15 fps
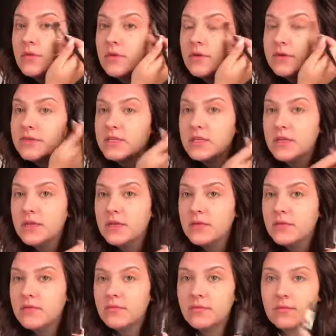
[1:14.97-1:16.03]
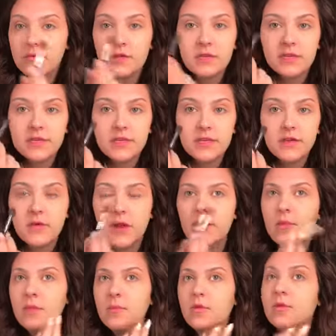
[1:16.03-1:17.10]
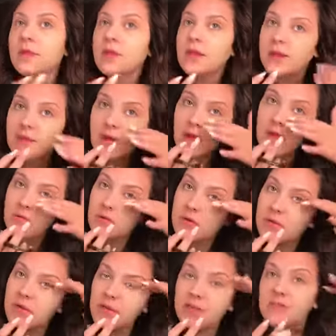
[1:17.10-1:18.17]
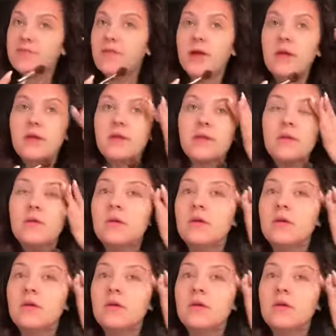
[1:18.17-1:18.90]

You can see it quite a bit more than I thought you would, but that's fine.